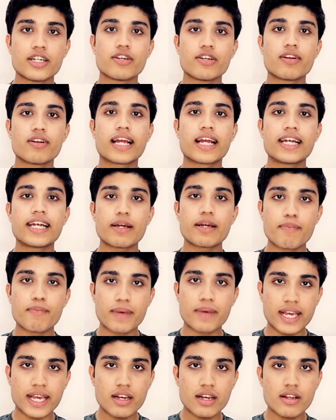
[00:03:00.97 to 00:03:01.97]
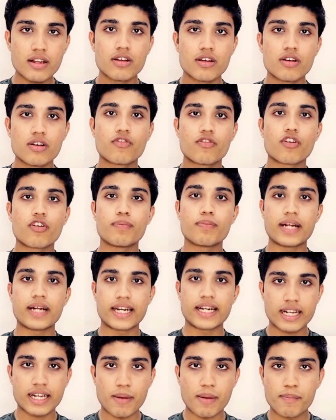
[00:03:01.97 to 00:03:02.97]
you'll get a mail from
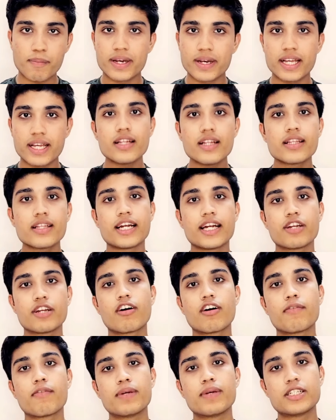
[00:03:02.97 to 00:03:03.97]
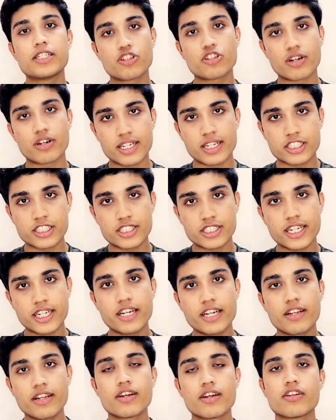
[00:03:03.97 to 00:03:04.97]
that company that you have been
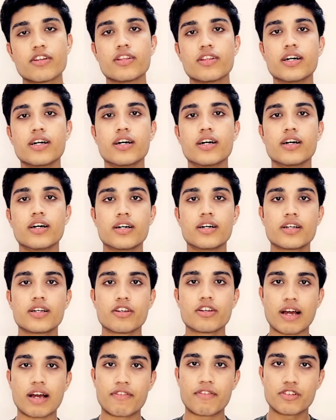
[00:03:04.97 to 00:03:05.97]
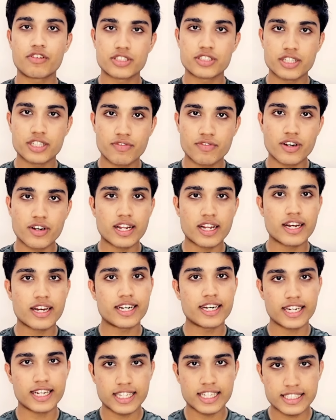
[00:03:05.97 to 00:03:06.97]
shortlisted. You have to sit for a
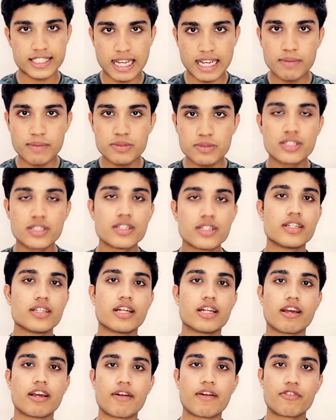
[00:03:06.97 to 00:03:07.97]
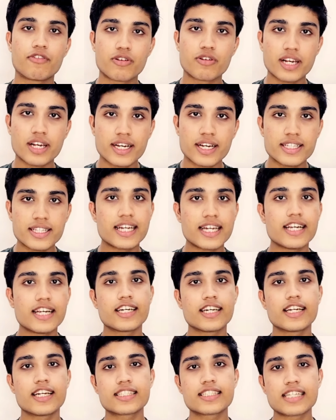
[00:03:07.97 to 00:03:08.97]
written exams, then you have to clear the
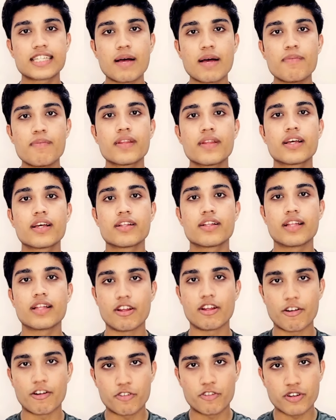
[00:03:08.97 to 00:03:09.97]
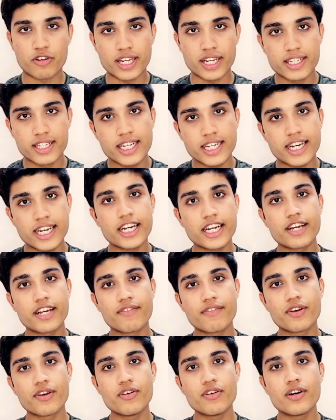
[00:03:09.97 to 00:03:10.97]
written exam, then you have to clear their
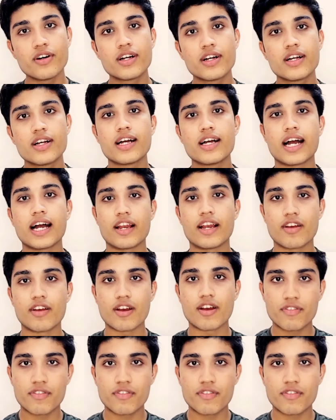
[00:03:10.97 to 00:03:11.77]
interview, and